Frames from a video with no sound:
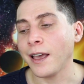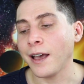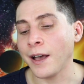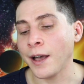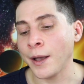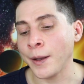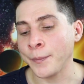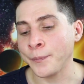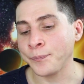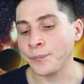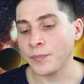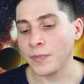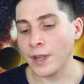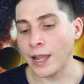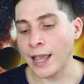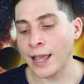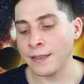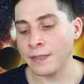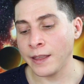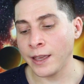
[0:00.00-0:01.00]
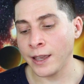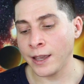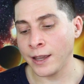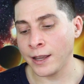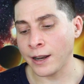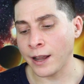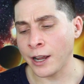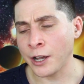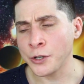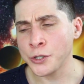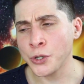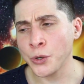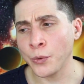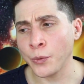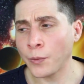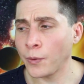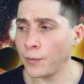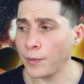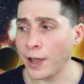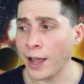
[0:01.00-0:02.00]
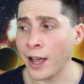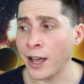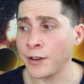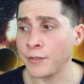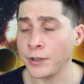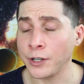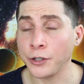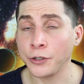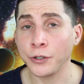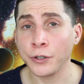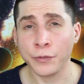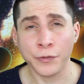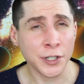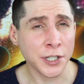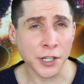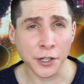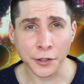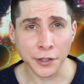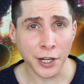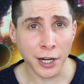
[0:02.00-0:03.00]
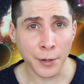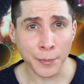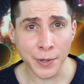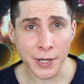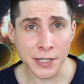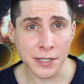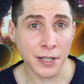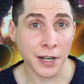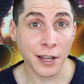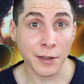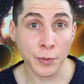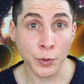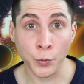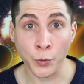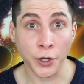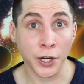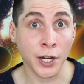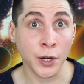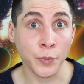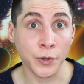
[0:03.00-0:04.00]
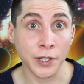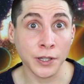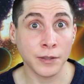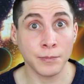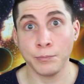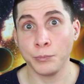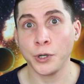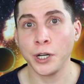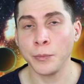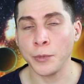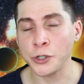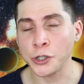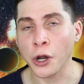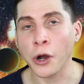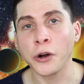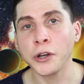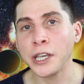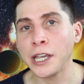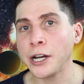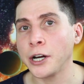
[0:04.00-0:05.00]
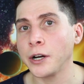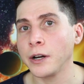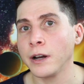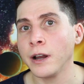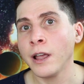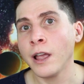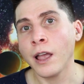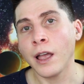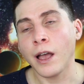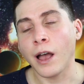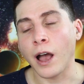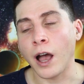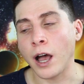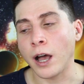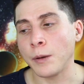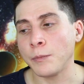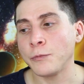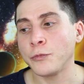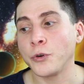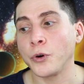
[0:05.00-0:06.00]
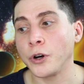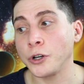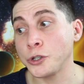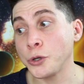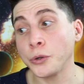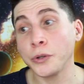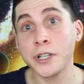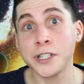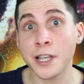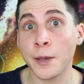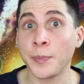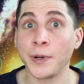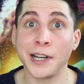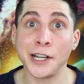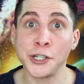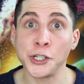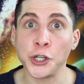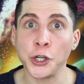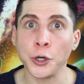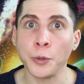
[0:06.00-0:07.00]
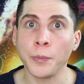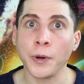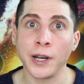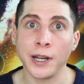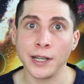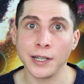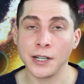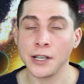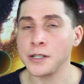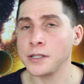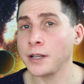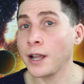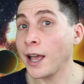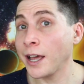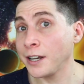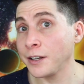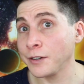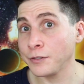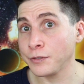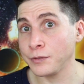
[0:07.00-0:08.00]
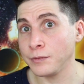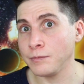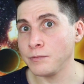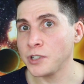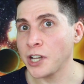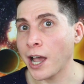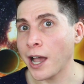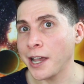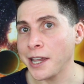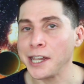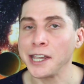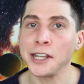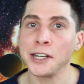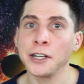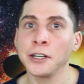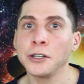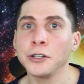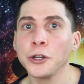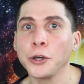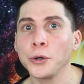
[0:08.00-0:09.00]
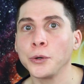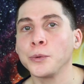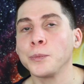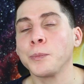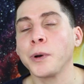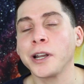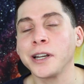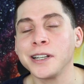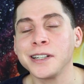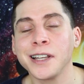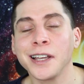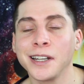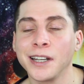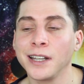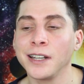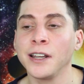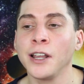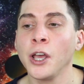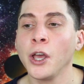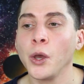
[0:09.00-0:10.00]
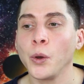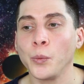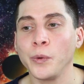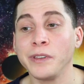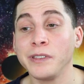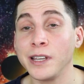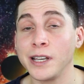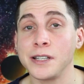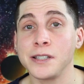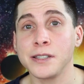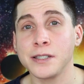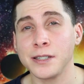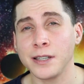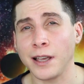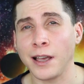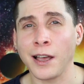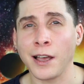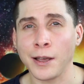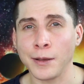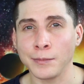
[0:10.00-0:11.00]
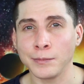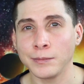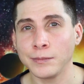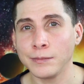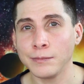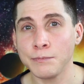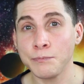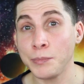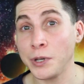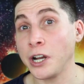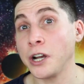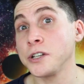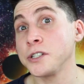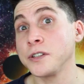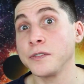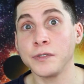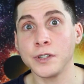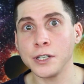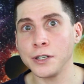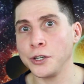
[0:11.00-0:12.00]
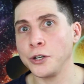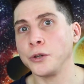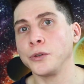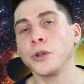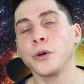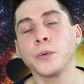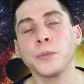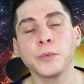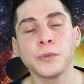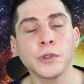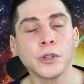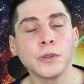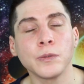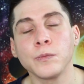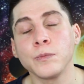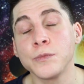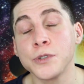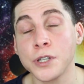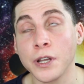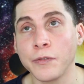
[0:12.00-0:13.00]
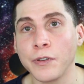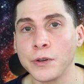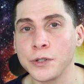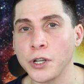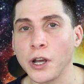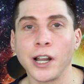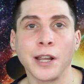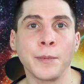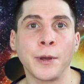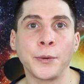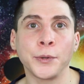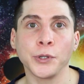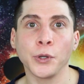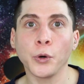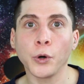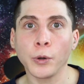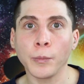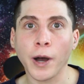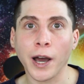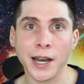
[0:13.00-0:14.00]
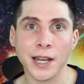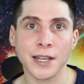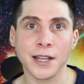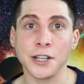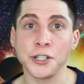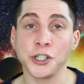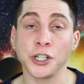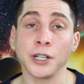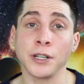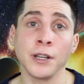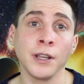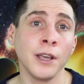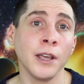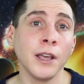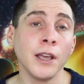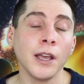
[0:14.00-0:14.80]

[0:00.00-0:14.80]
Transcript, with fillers: And then I also have another physical therapist that I've been working with pretty much all year for a totally separate issue, but it does kind of tie in, no pun intended, with this because of the, you know, the stuff I was talking about with the whole body tension.